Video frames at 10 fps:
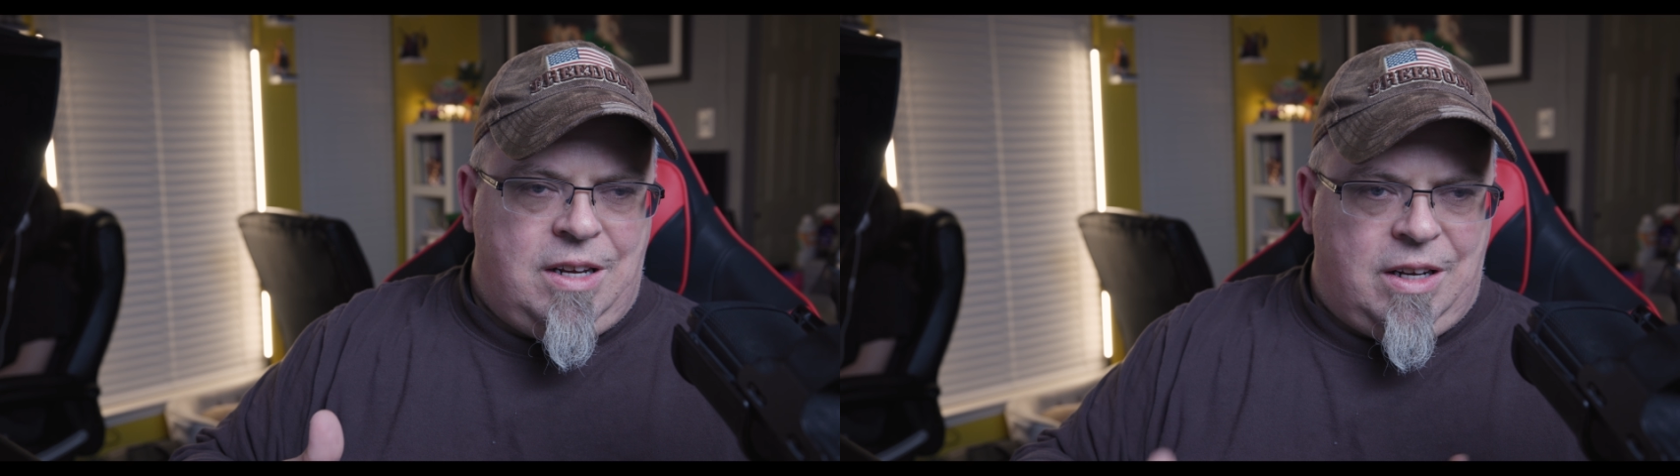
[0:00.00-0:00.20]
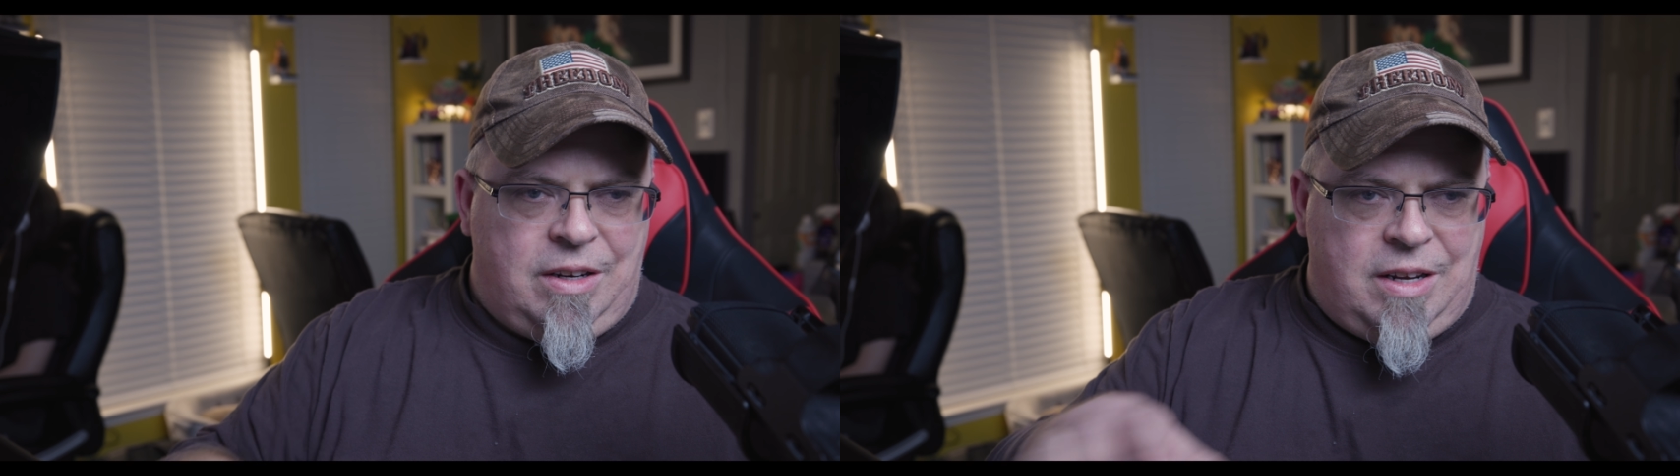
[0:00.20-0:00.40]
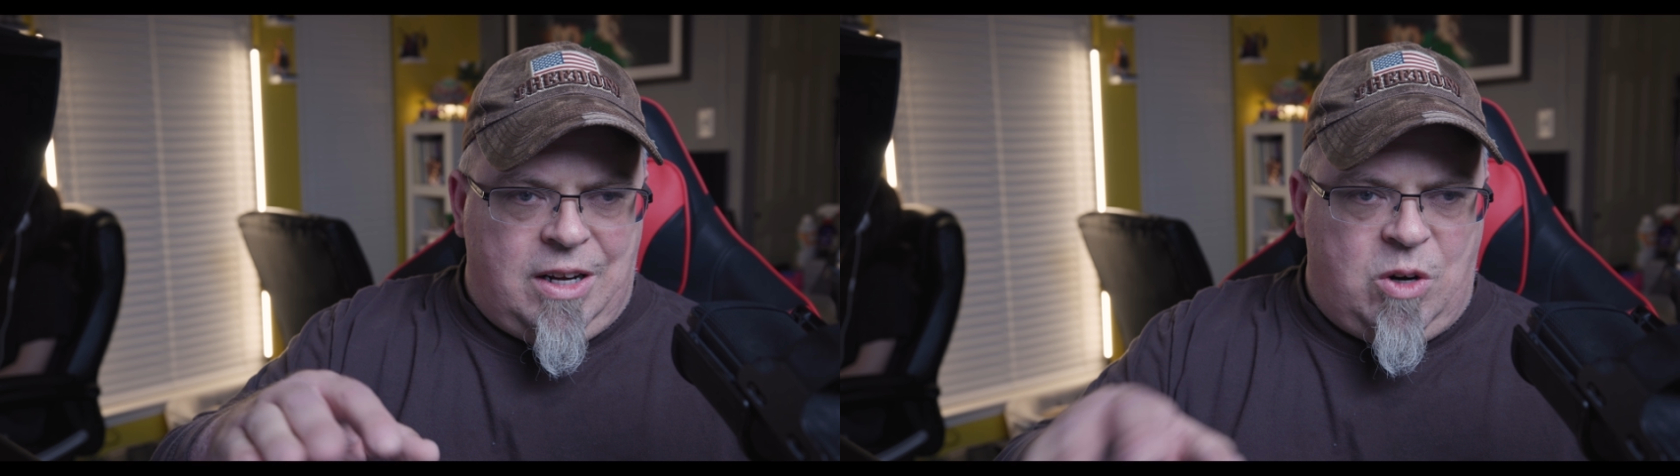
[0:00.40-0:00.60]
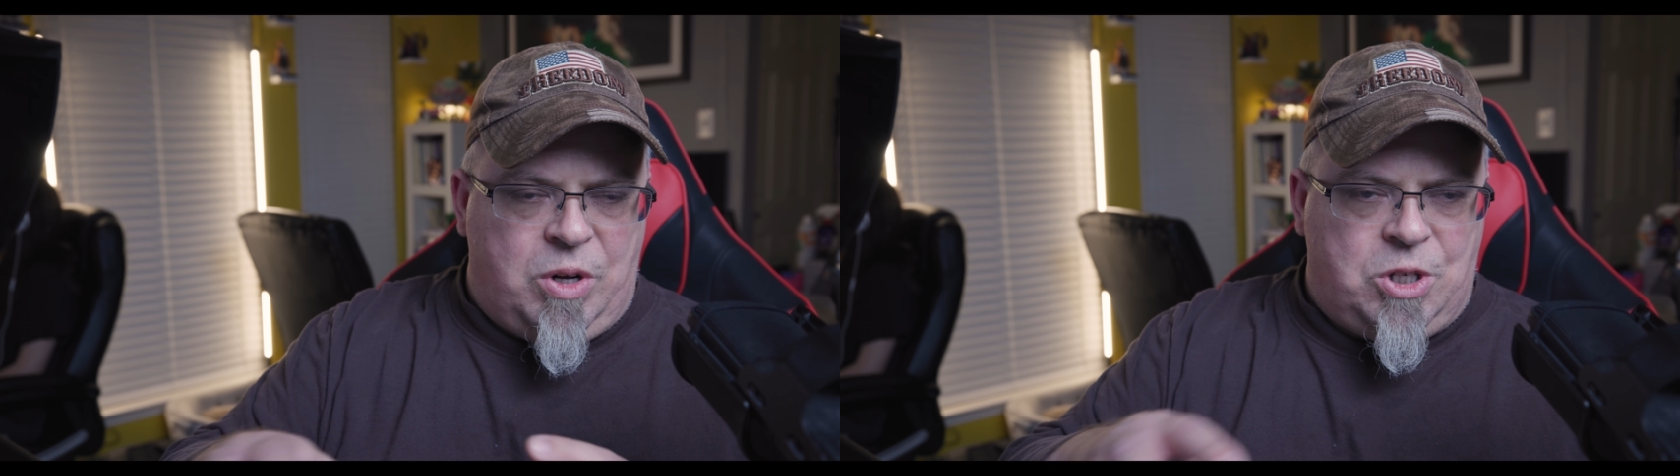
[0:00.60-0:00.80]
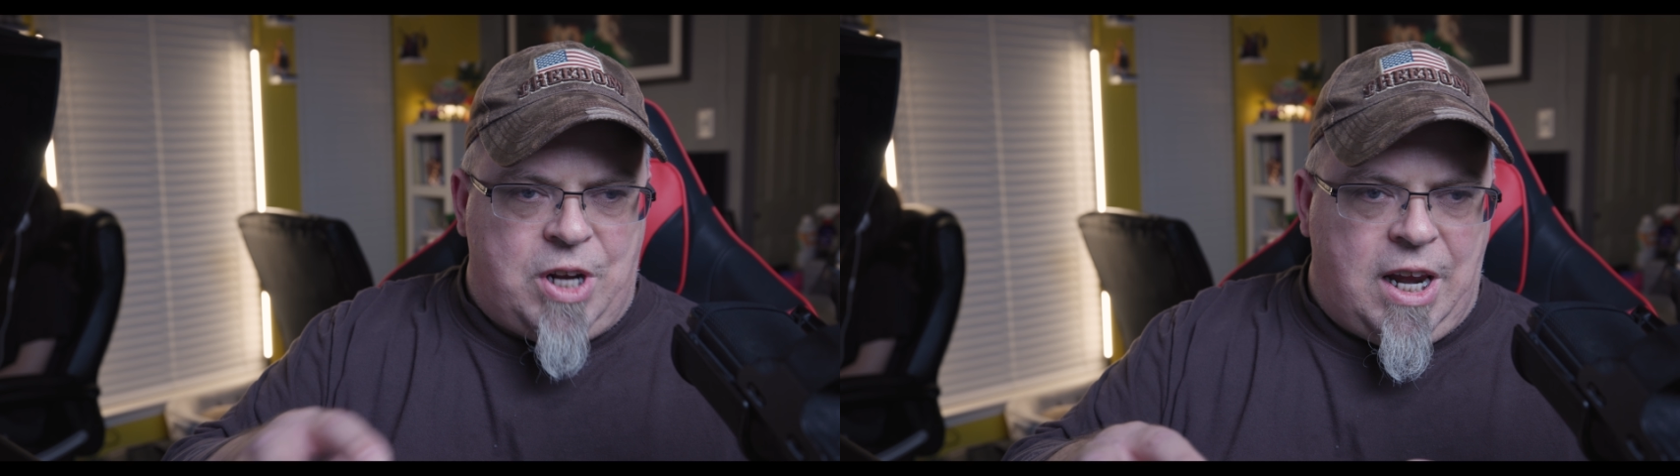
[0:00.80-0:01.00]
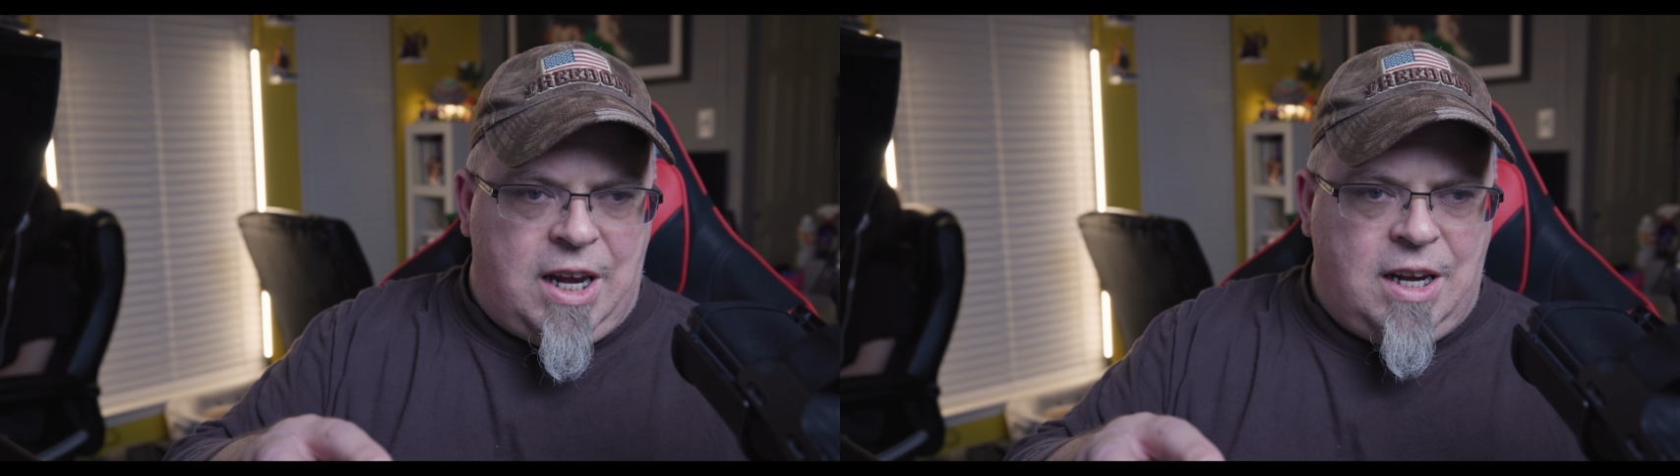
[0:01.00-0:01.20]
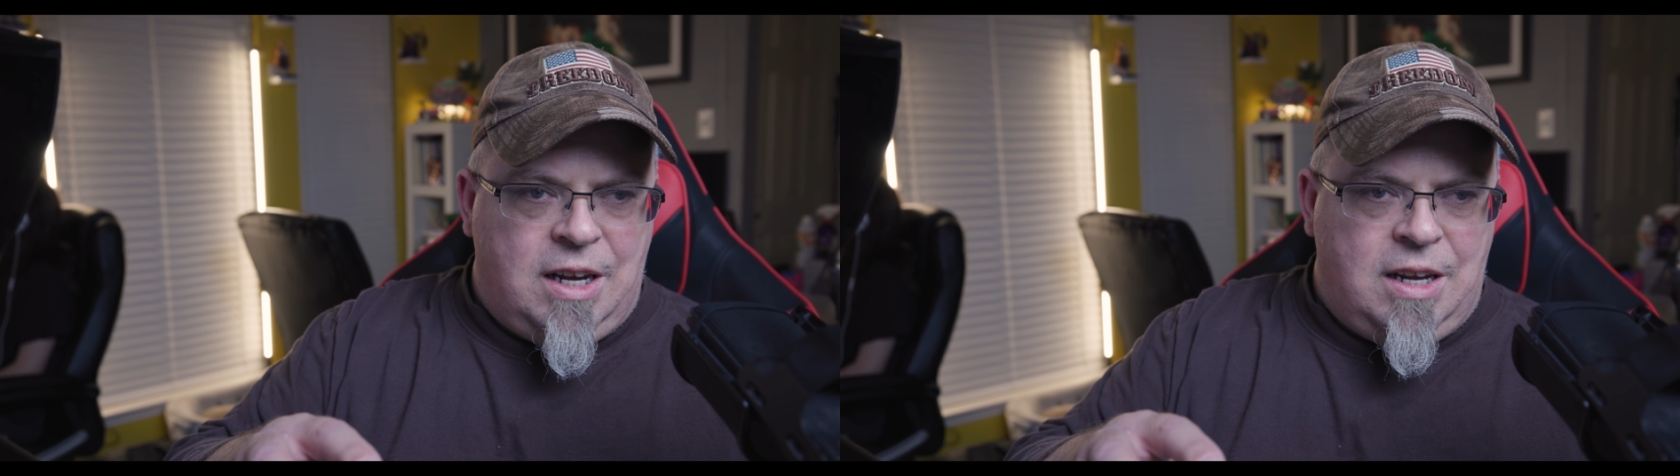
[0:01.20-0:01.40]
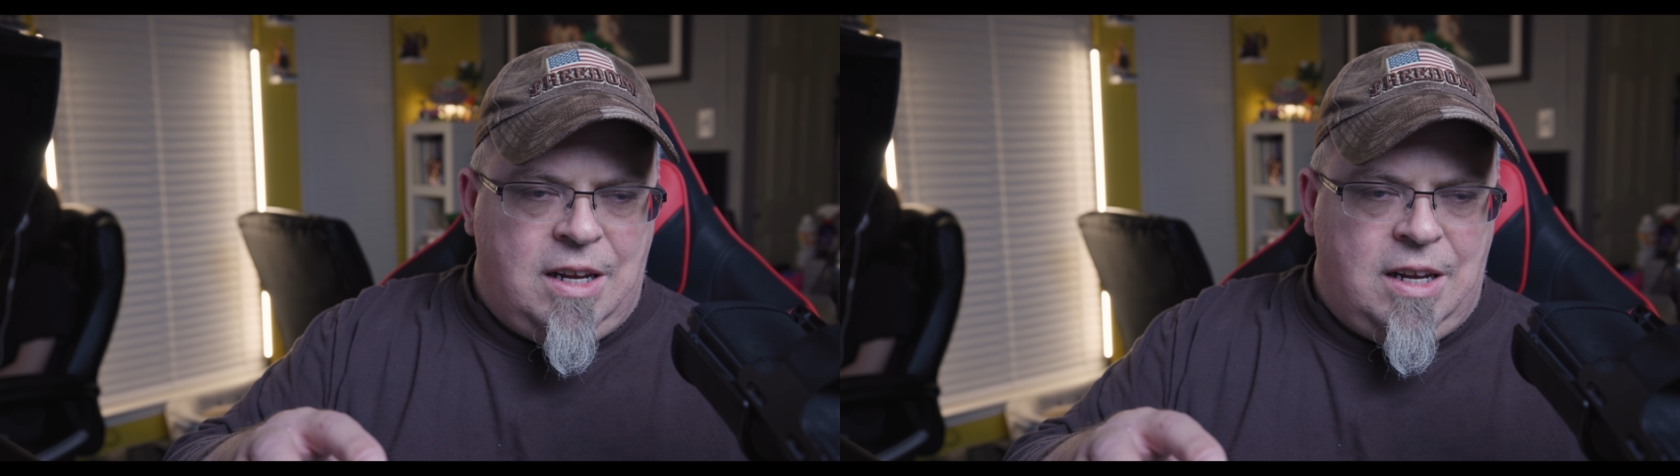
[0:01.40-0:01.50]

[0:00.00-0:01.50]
it quits shaking,